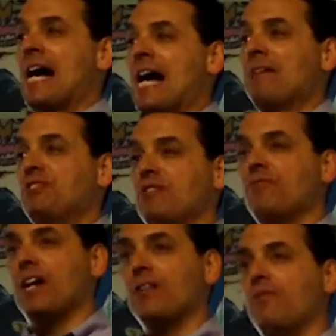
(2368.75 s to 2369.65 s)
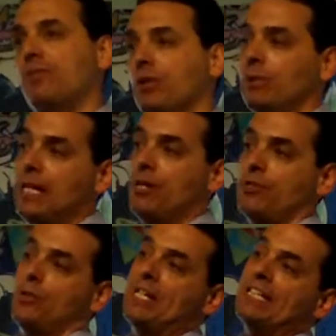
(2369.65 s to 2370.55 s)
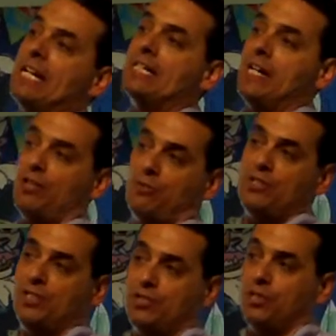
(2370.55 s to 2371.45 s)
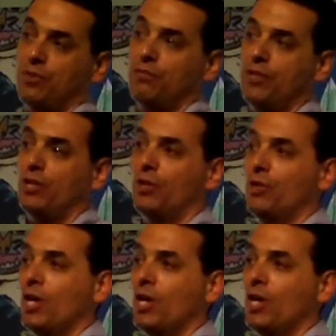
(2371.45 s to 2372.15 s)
I've seen very few leaders who get that kind of 360 review